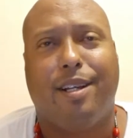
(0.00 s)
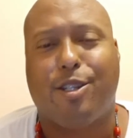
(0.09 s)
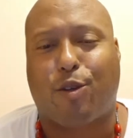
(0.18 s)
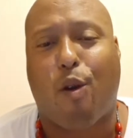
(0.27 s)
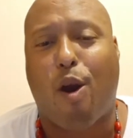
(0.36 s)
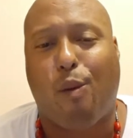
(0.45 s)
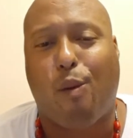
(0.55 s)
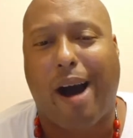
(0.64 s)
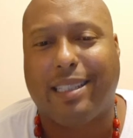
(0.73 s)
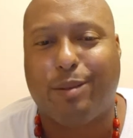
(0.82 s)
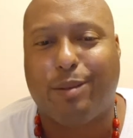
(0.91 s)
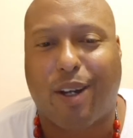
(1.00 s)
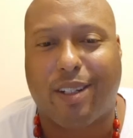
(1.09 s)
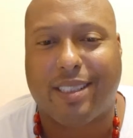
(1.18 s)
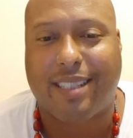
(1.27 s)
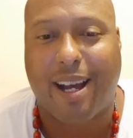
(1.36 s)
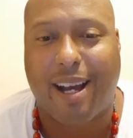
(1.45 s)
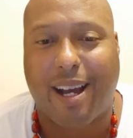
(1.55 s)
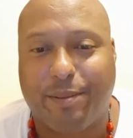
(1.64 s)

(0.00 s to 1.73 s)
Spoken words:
Scoring wise, he was hard to stop.